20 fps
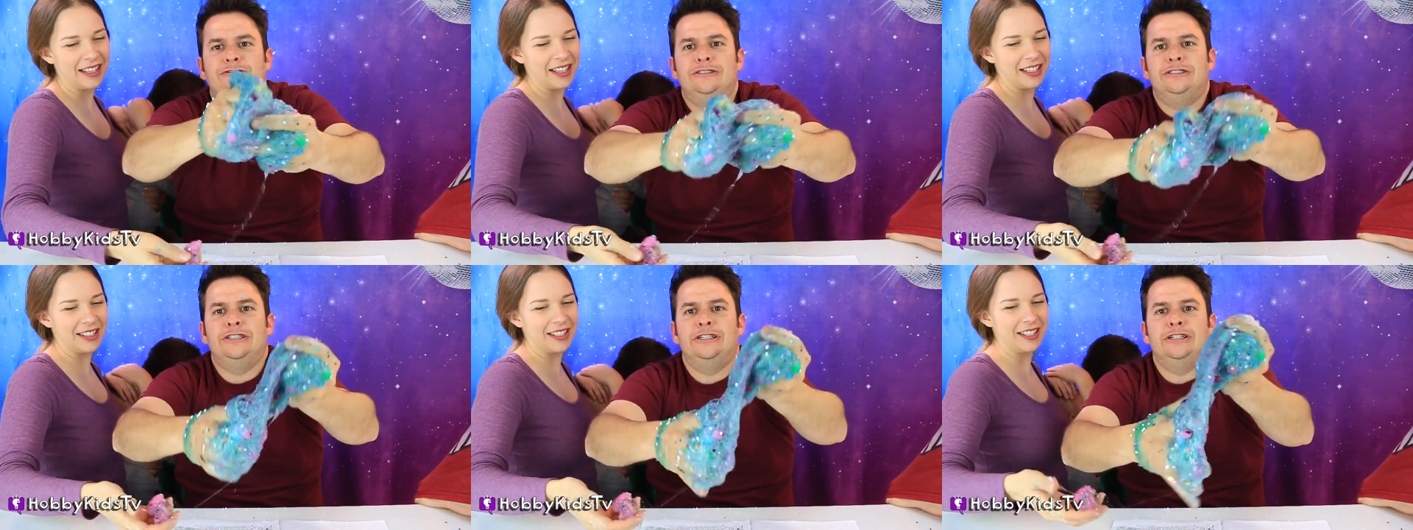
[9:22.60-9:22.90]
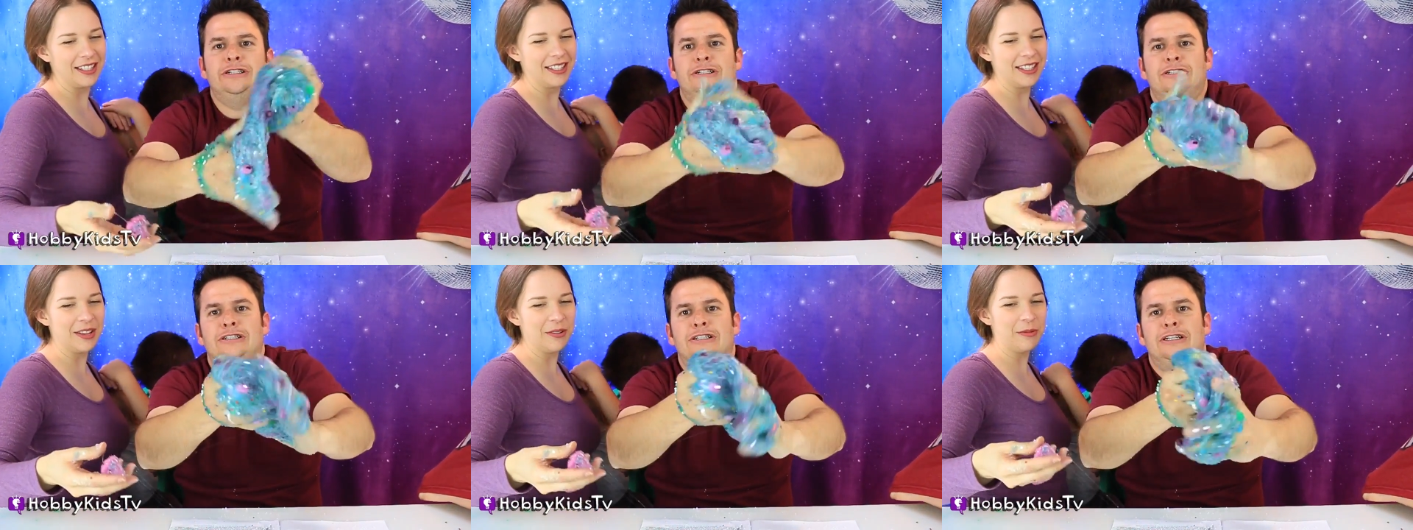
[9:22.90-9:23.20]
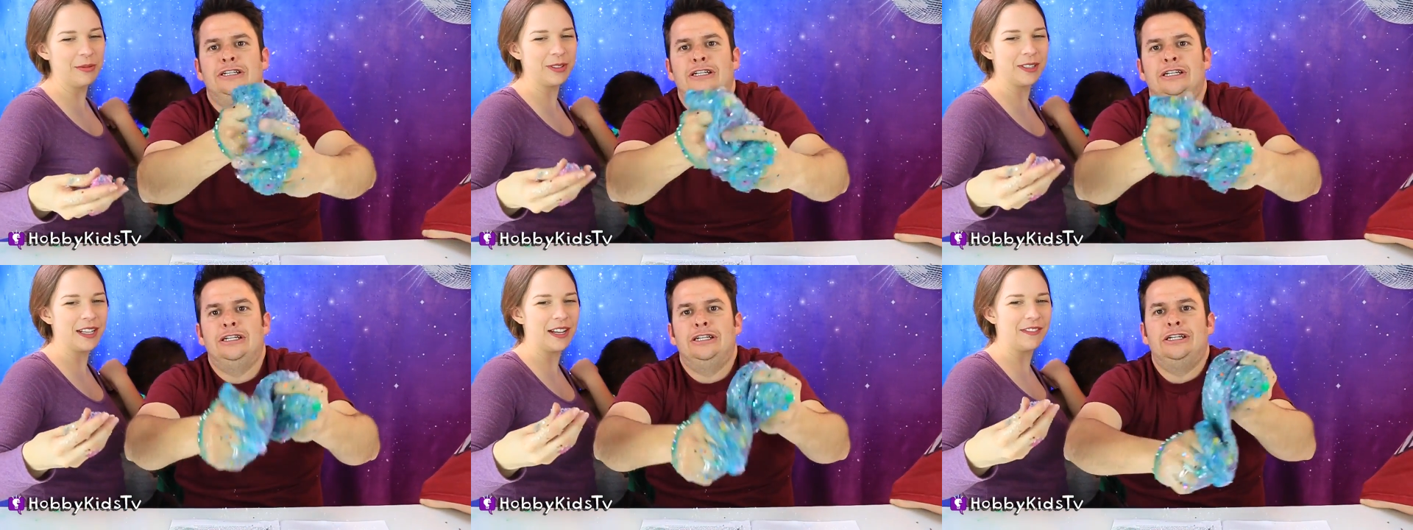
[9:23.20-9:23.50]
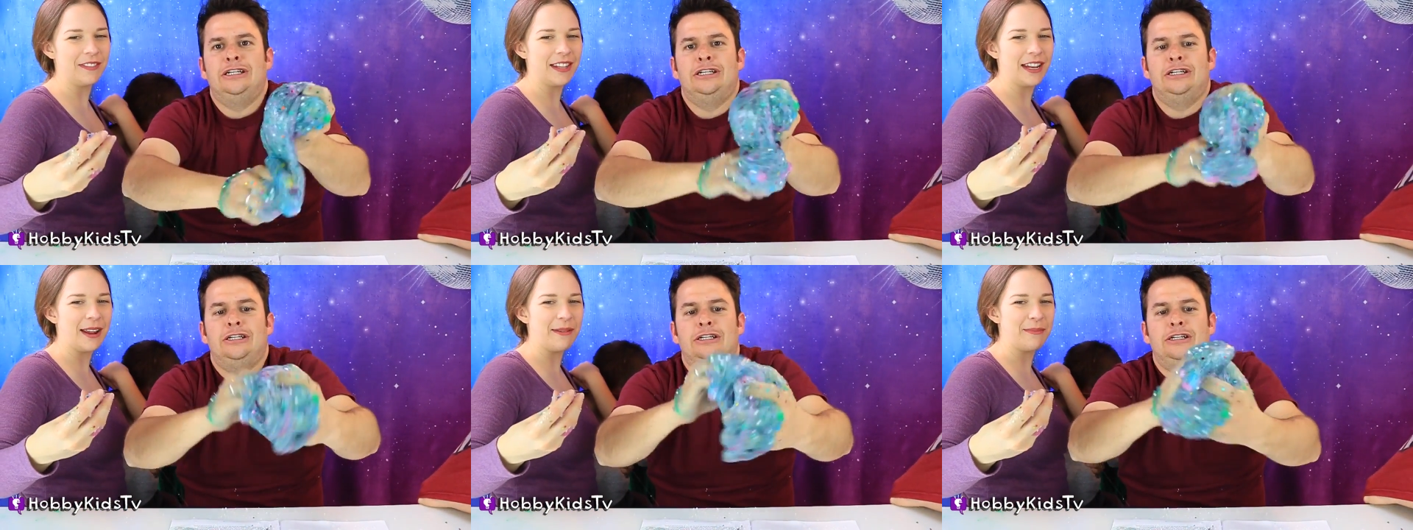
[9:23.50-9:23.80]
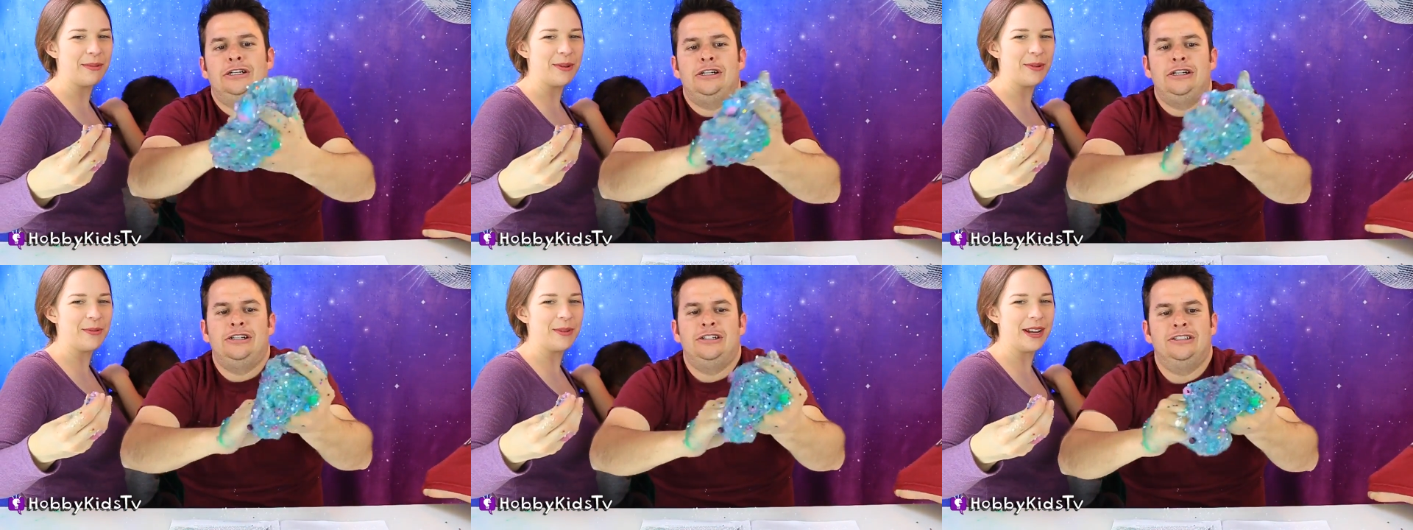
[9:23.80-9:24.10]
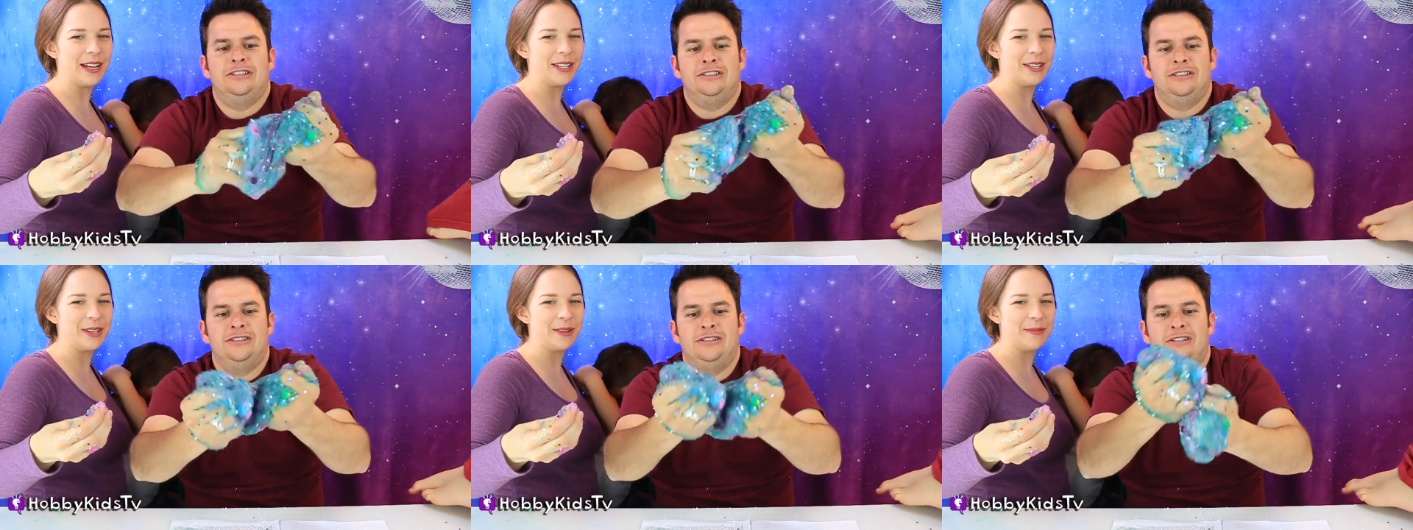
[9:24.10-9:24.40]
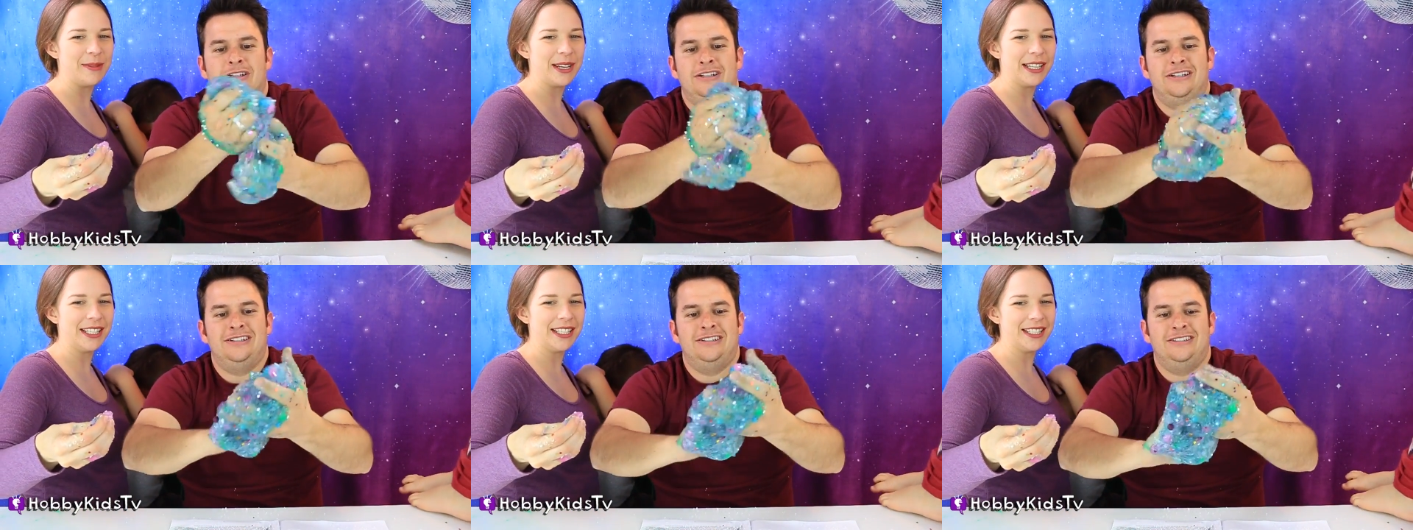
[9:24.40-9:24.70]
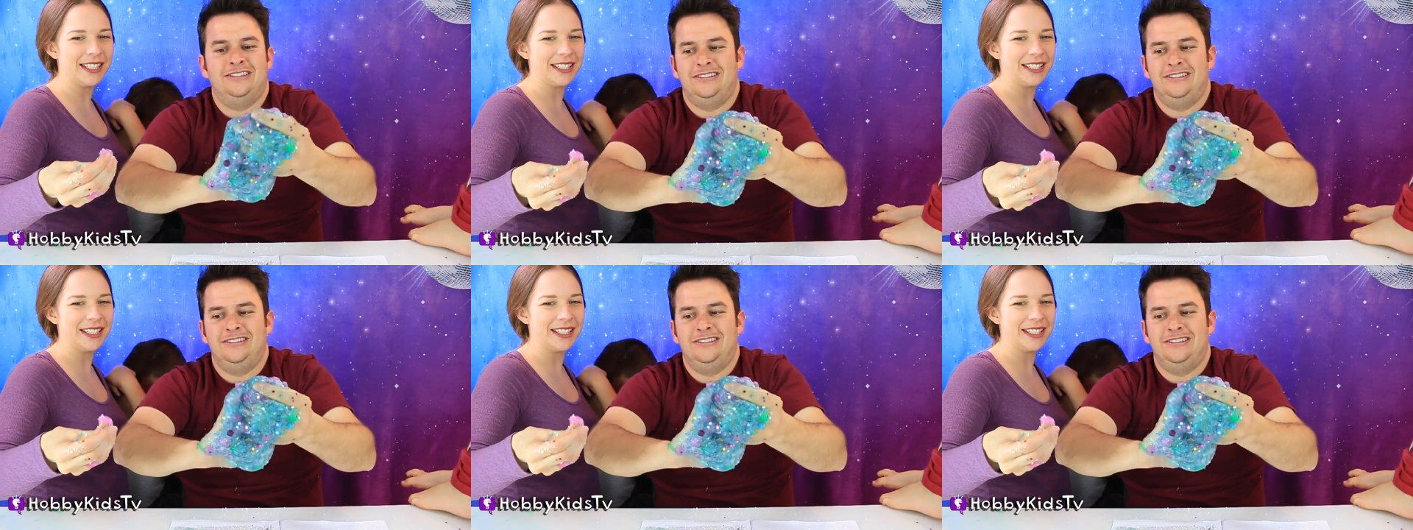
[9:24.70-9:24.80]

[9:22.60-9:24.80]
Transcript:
Speaker 1: This is the stuff that I put way too much